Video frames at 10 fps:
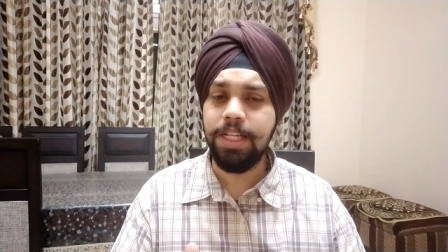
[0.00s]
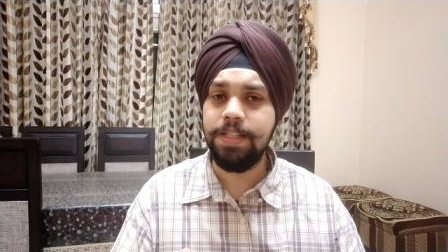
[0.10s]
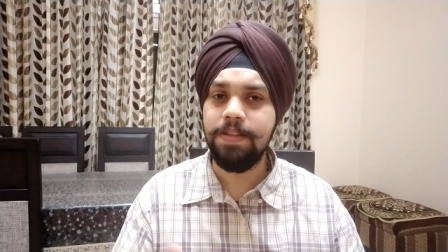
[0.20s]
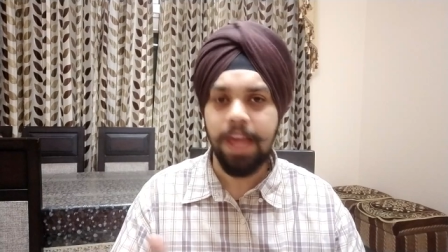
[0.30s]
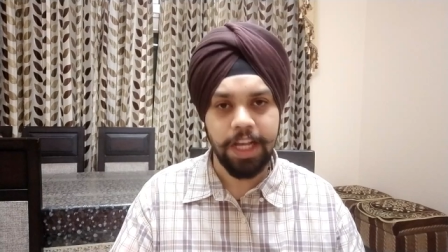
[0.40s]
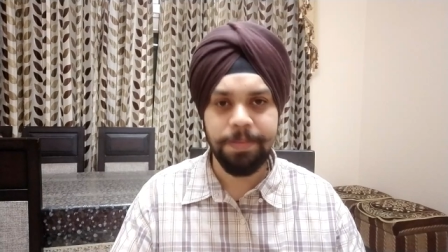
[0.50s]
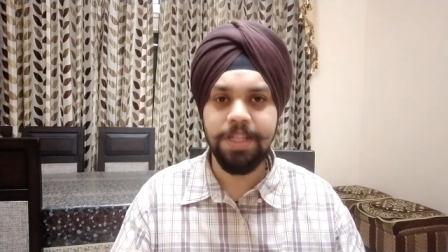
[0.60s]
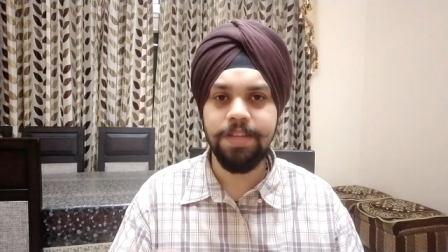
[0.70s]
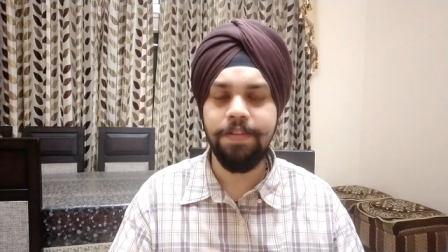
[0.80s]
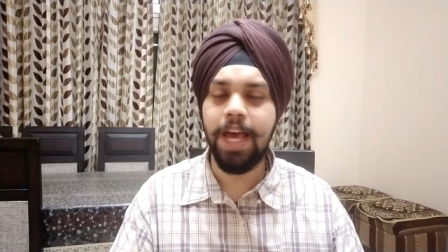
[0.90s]
It's
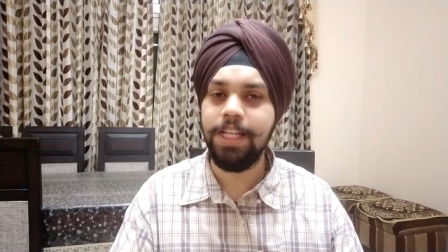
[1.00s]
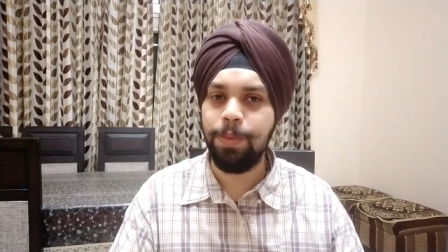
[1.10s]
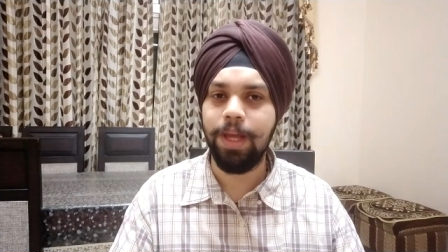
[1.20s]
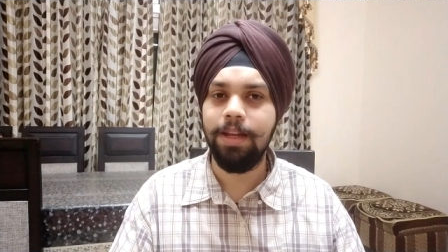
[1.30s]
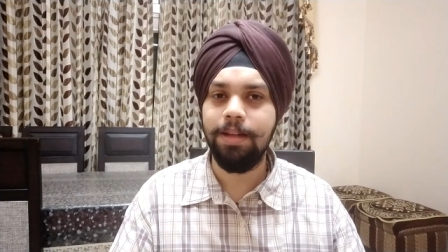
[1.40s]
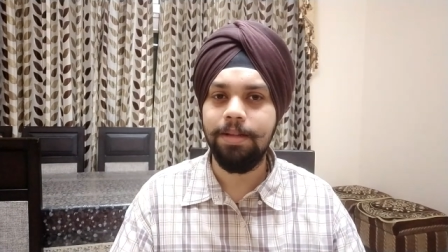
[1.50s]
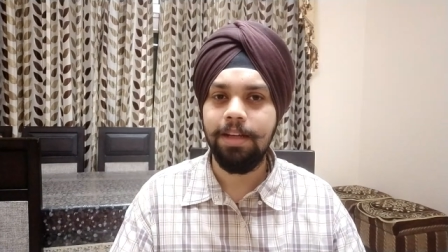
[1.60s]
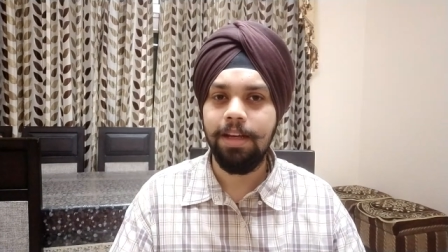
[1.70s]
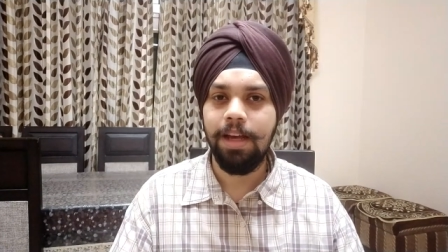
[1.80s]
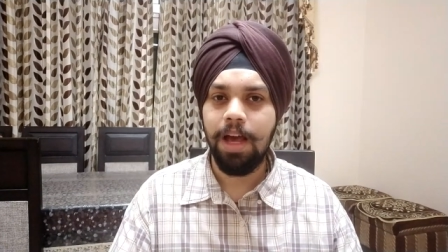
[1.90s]
expensive as well.
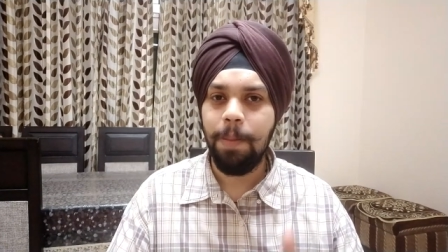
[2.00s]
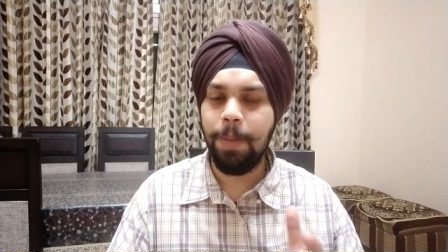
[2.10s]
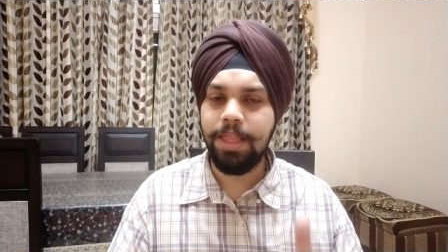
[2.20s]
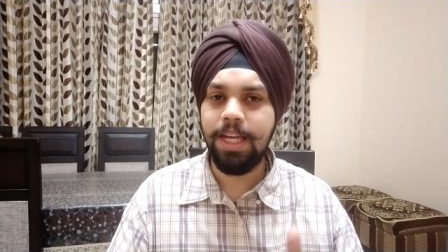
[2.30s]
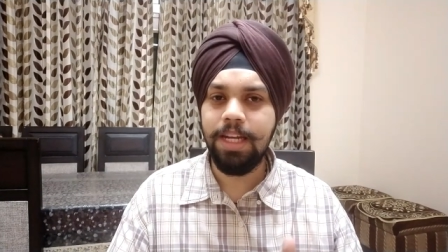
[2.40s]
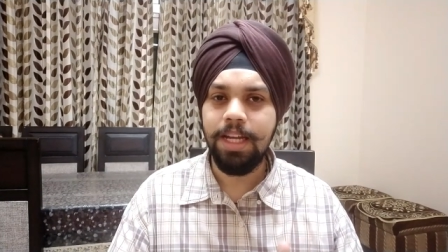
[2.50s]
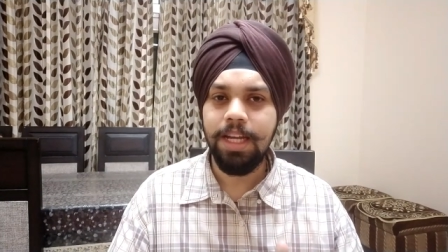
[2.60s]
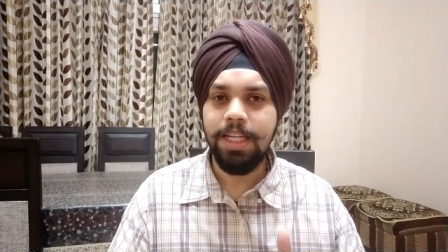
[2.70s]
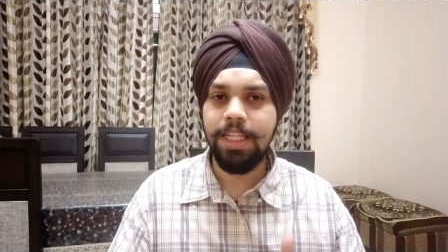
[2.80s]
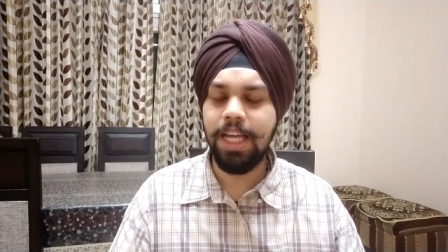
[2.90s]
But then,
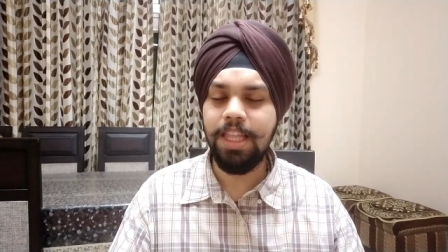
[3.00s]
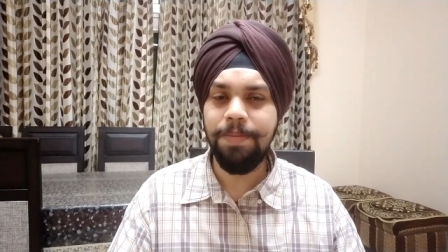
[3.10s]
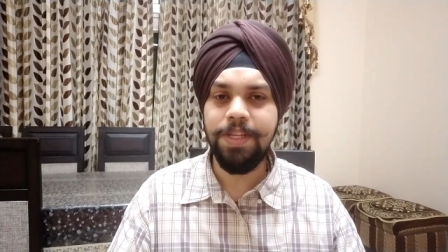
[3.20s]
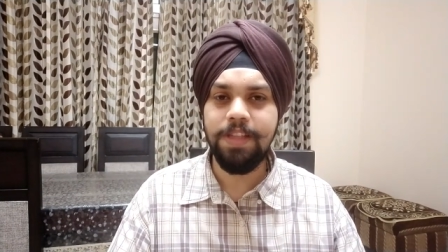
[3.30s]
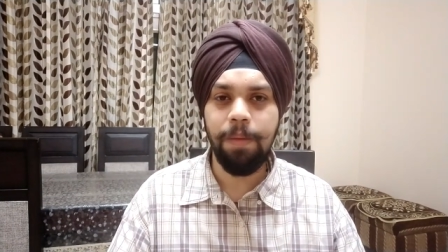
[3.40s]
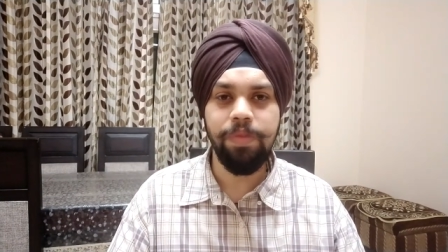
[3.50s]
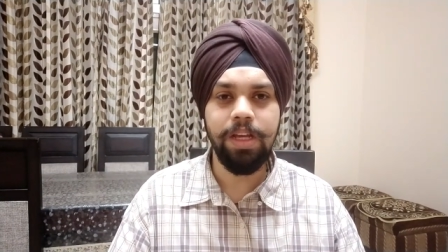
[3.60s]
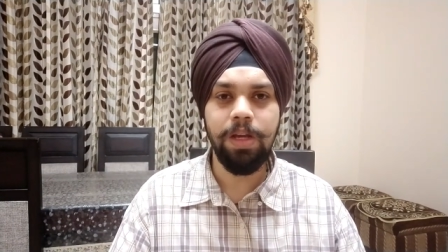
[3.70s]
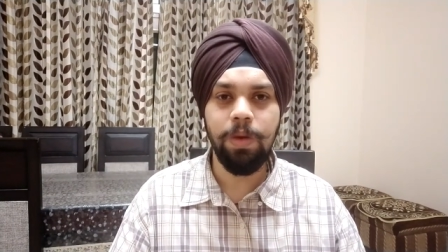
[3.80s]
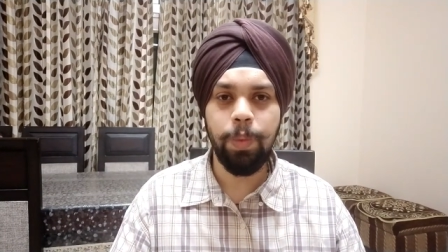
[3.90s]
can there be
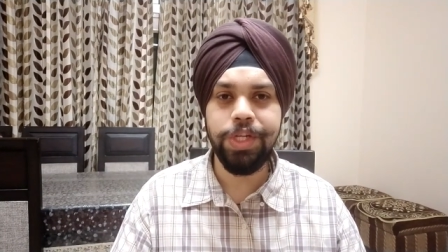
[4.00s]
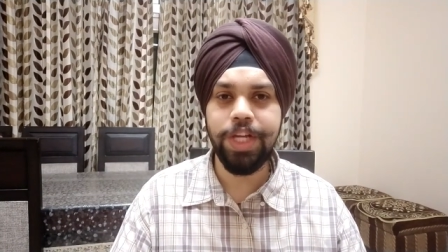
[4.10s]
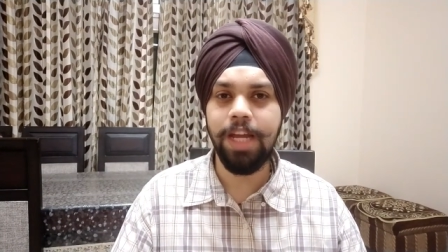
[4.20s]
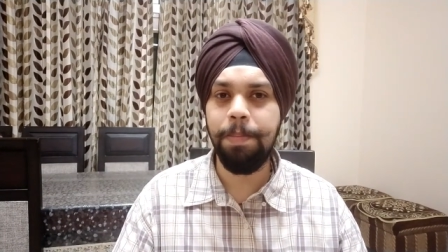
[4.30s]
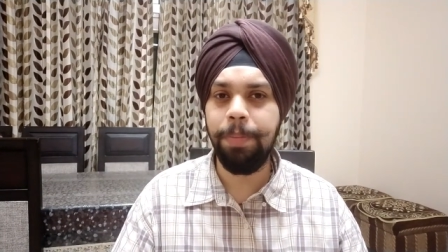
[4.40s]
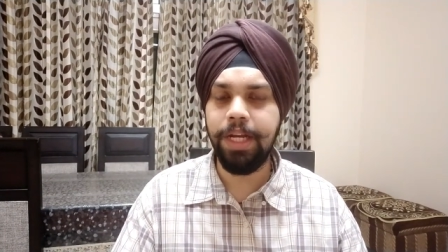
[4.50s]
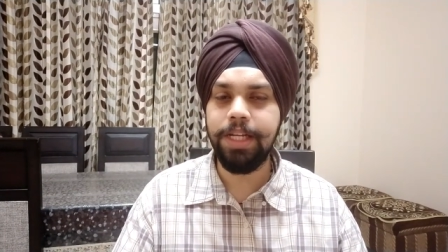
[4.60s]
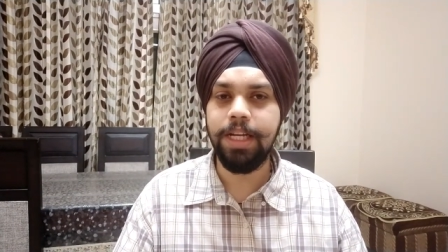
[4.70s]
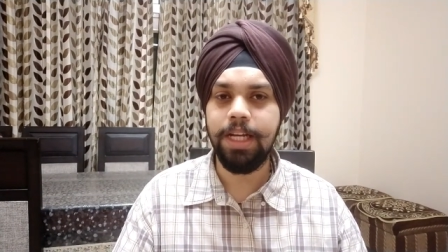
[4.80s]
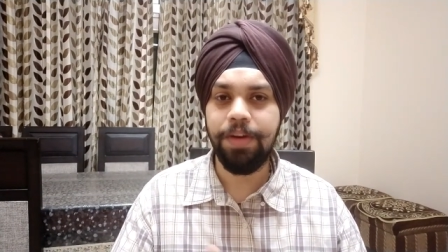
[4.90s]
something which can
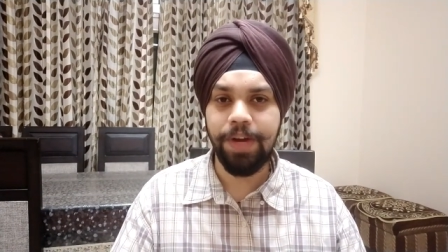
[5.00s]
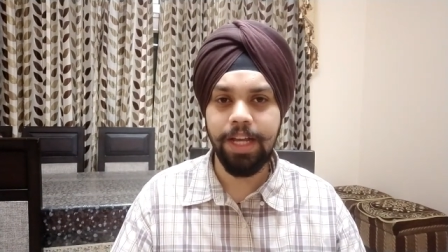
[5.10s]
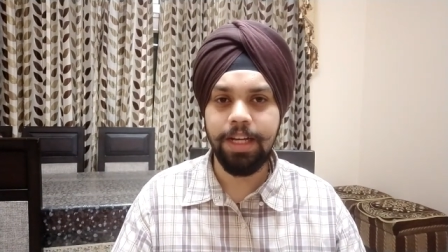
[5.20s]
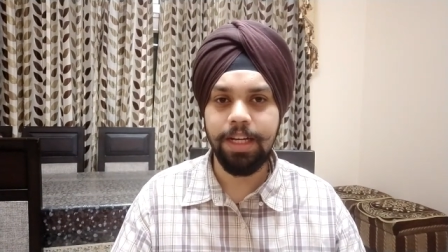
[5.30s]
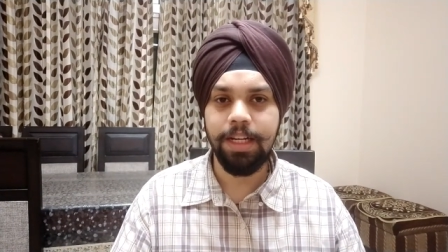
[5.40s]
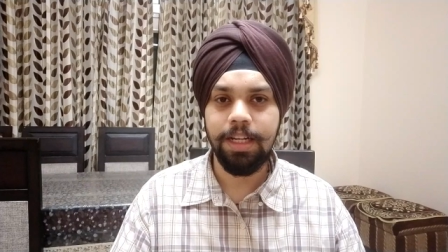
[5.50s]
beat Ringke?